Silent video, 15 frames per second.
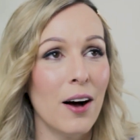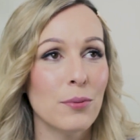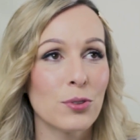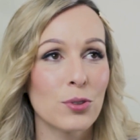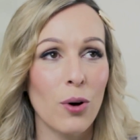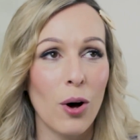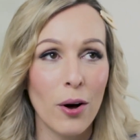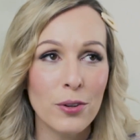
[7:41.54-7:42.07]

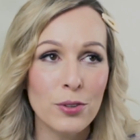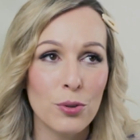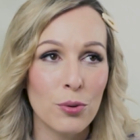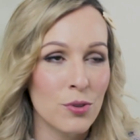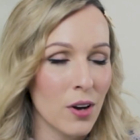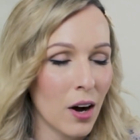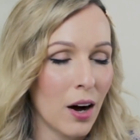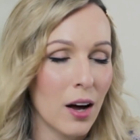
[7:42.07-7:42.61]
So also
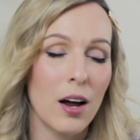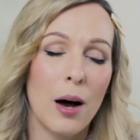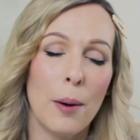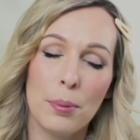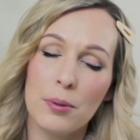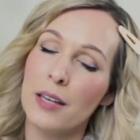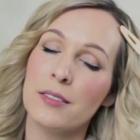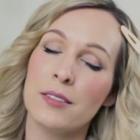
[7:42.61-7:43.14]
not a
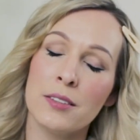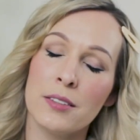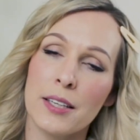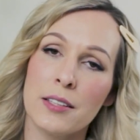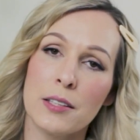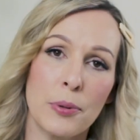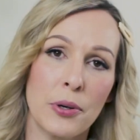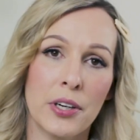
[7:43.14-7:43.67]
pleasant
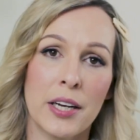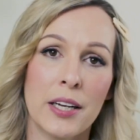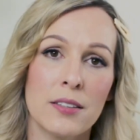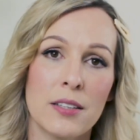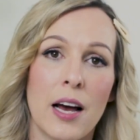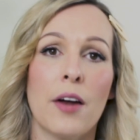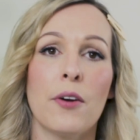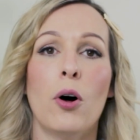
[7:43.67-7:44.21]
experience
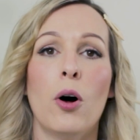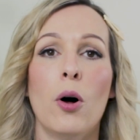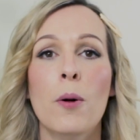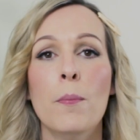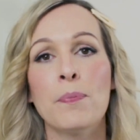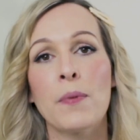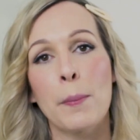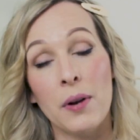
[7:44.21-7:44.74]
at
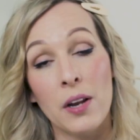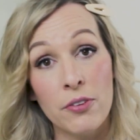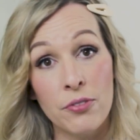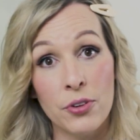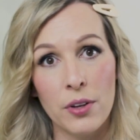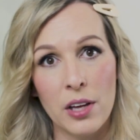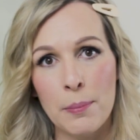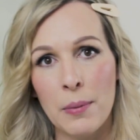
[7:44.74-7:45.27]
all. But I
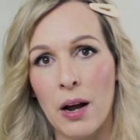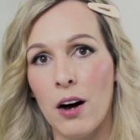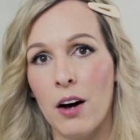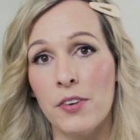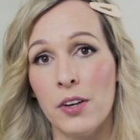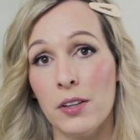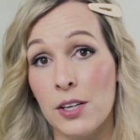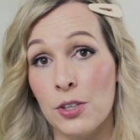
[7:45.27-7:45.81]
feel like my
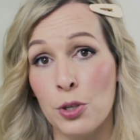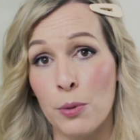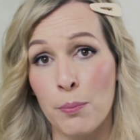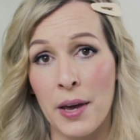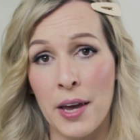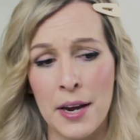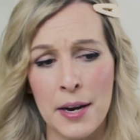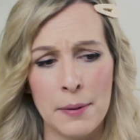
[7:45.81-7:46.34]
ovulation
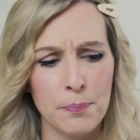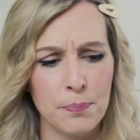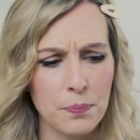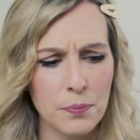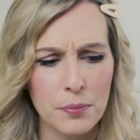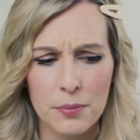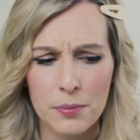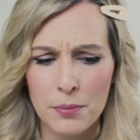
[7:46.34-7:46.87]
pain
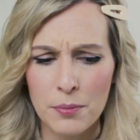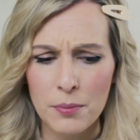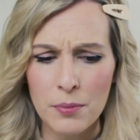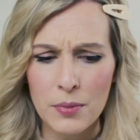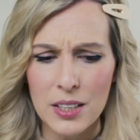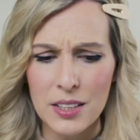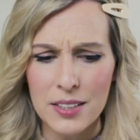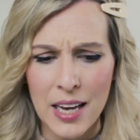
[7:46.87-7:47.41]

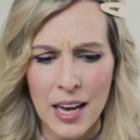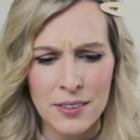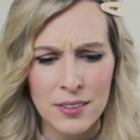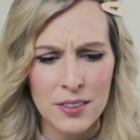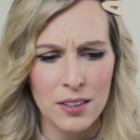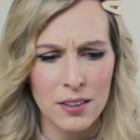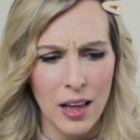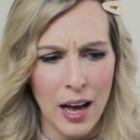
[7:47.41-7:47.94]

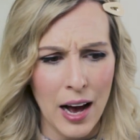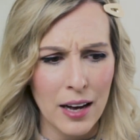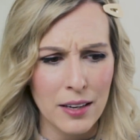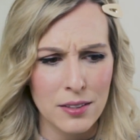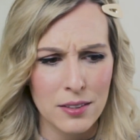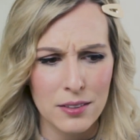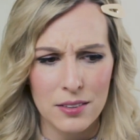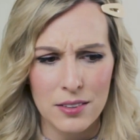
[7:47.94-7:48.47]
tends to
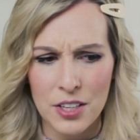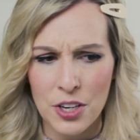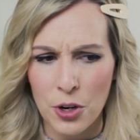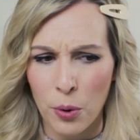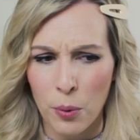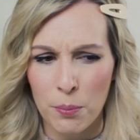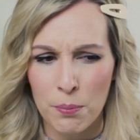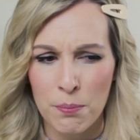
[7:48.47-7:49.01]
last, you
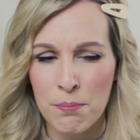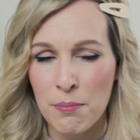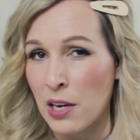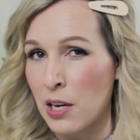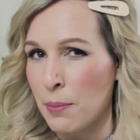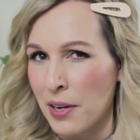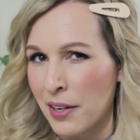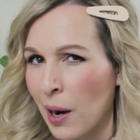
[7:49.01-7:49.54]
know,
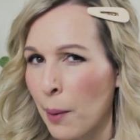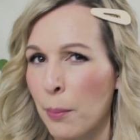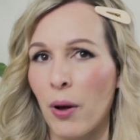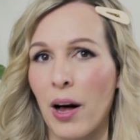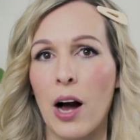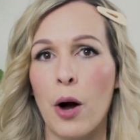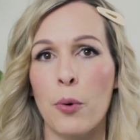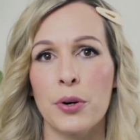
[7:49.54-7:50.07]
maybe a couple
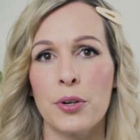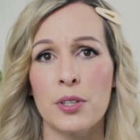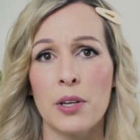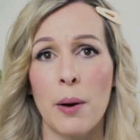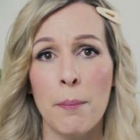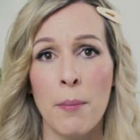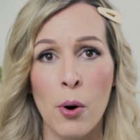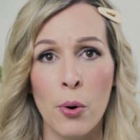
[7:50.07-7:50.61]
hours
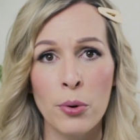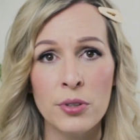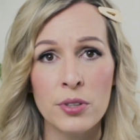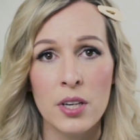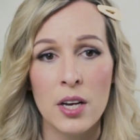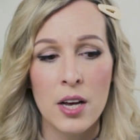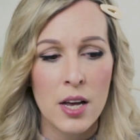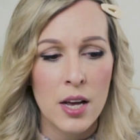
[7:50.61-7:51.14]
at
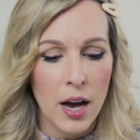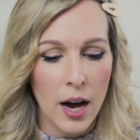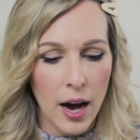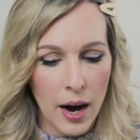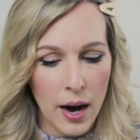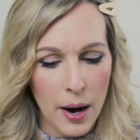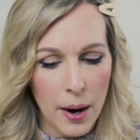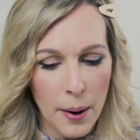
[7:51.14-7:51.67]
most.
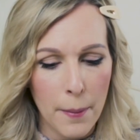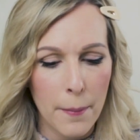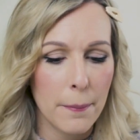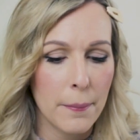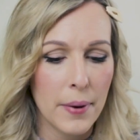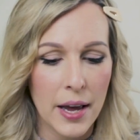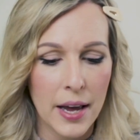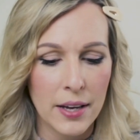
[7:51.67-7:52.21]

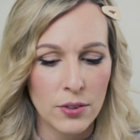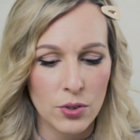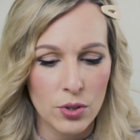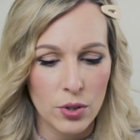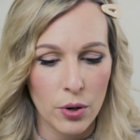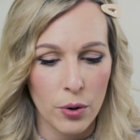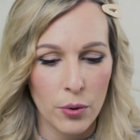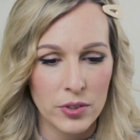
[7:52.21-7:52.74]
And
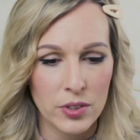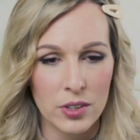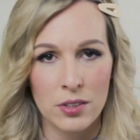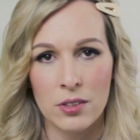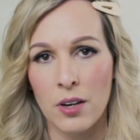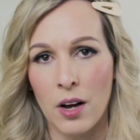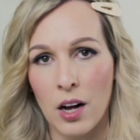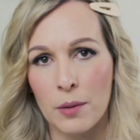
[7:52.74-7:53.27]
so it
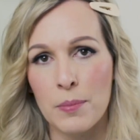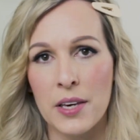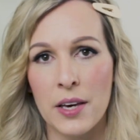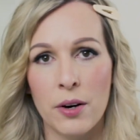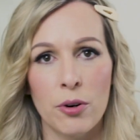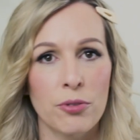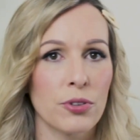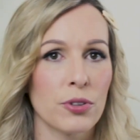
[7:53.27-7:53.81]
doesn't knock me
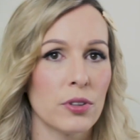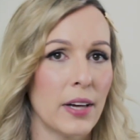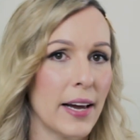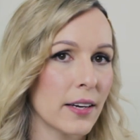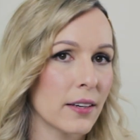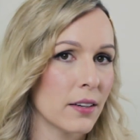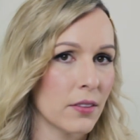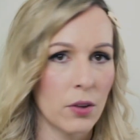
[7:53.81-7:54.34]
out for
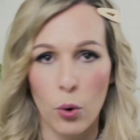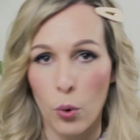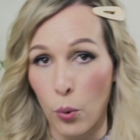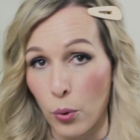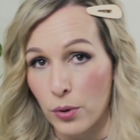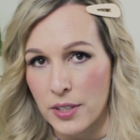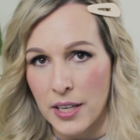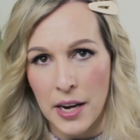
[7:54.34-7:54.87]
like the
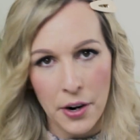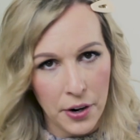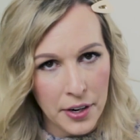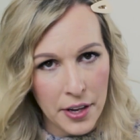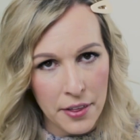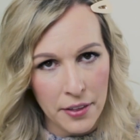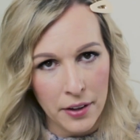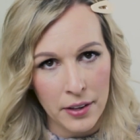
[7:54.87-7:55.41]
whole day or
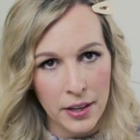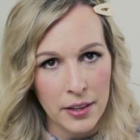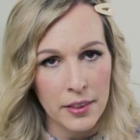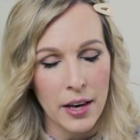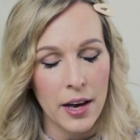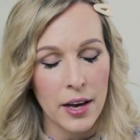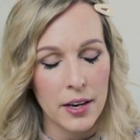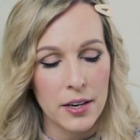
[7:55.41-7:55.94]
anything like
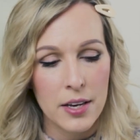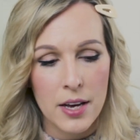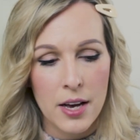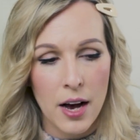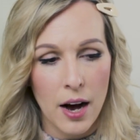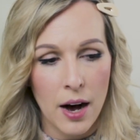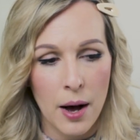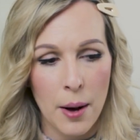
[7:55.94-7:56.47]
that.
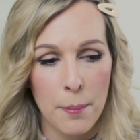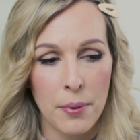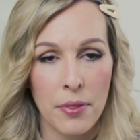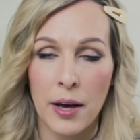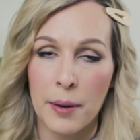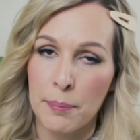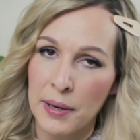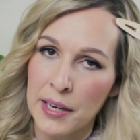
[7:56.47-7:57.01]
But
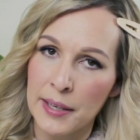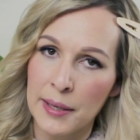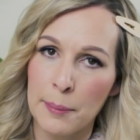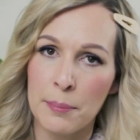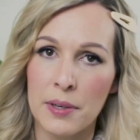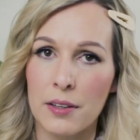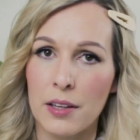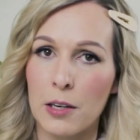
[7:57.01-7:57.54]
that pain can
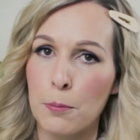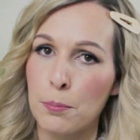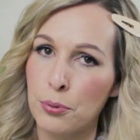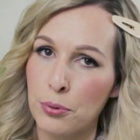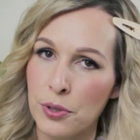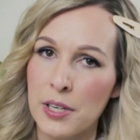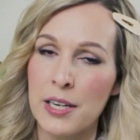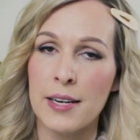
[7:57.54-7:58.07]
be like
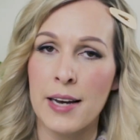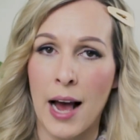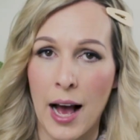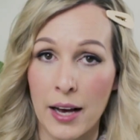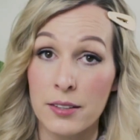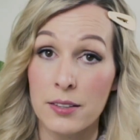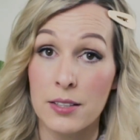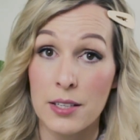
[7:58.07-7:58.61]
pretty
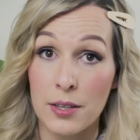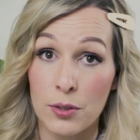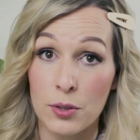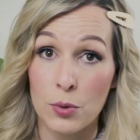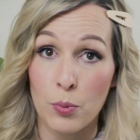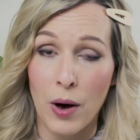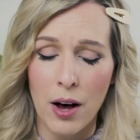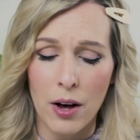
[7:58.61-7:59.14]
nasty
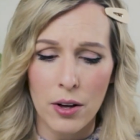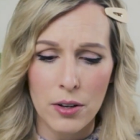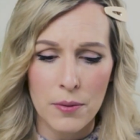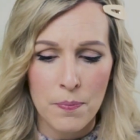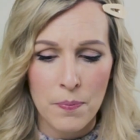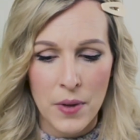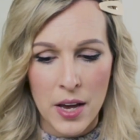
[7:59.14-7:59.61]
as well.